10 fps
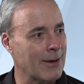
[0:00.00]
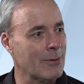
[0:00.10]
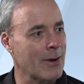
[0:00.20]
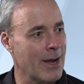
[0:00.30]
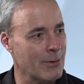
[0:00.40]
of
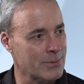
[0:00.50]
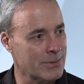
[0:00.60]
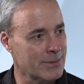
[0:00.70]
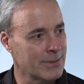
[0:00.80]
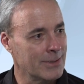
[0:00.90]
their
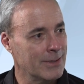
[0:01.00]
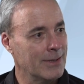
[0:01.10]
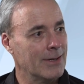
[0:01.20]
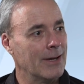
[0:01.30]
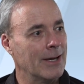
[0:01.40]
house
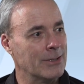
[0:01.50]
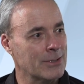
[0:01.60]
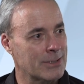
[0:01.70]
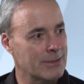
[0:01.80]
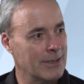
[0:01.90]
and
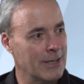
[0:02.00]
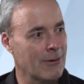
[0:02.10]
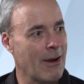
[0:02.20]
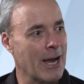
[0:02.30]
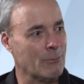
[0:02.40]
just
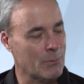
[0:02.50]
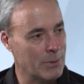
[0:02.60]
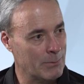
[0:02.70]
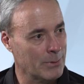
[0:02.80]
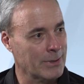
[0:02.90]
interact with
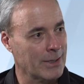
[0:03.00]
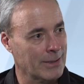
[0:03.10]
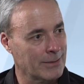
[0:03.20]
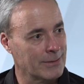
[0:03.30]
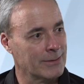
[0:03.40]
people again.